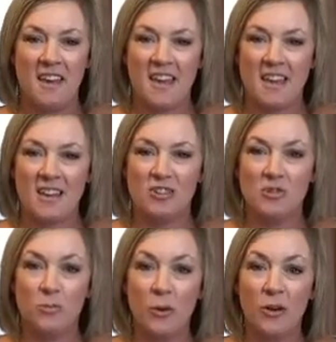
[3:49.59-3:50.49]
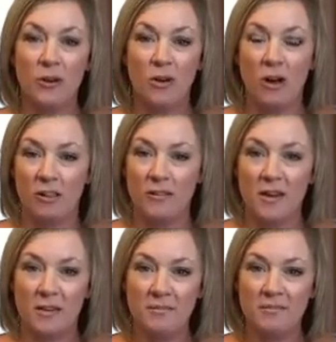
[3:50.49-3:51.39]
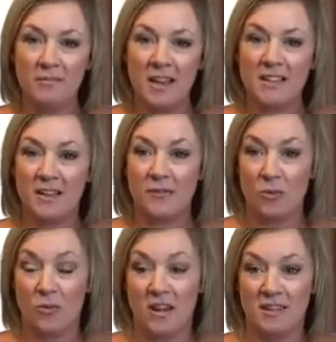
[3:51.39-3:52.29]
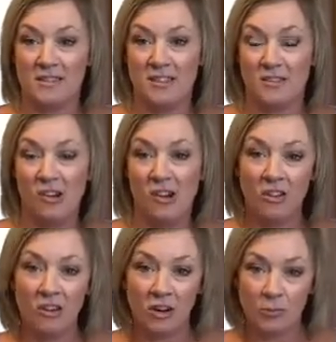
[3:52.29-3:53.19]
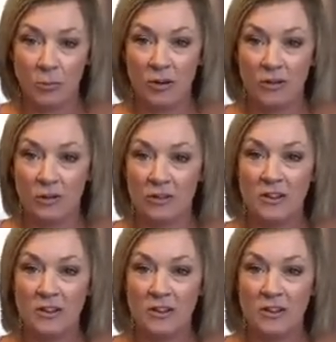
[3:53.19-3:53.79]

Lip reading: and you boil all of them except for one. So they're all hard boiled.